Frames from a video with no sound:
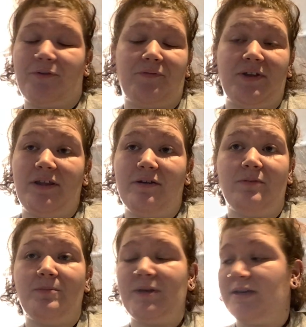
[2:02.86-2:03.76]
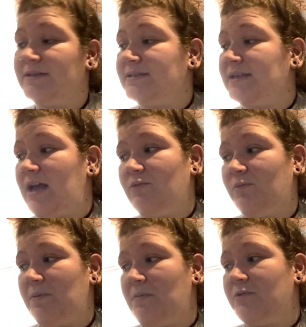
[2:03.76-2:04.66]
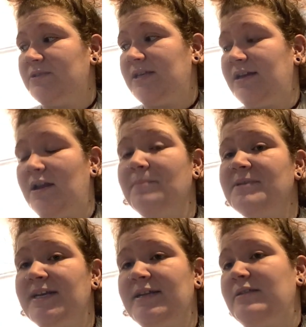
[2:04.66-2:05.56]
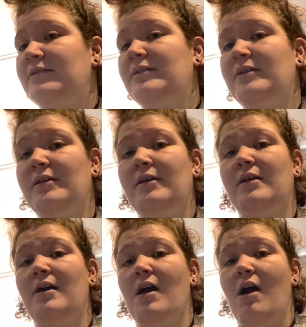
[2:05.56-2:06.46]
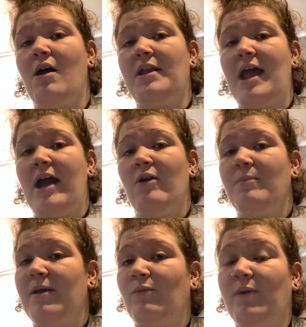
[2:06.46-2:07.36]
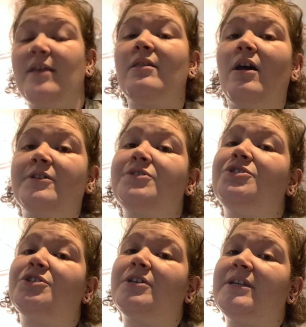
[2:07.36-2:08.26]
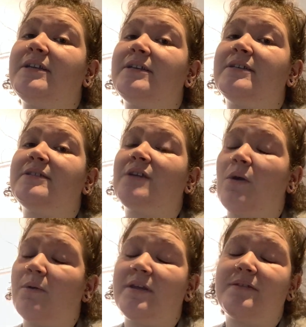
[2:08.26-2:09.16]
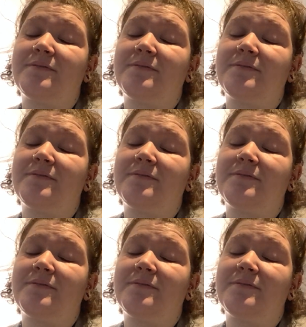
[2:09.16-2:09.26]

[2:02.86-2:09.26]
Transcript: a video because I will be posting an update on how my weight loss journey is going.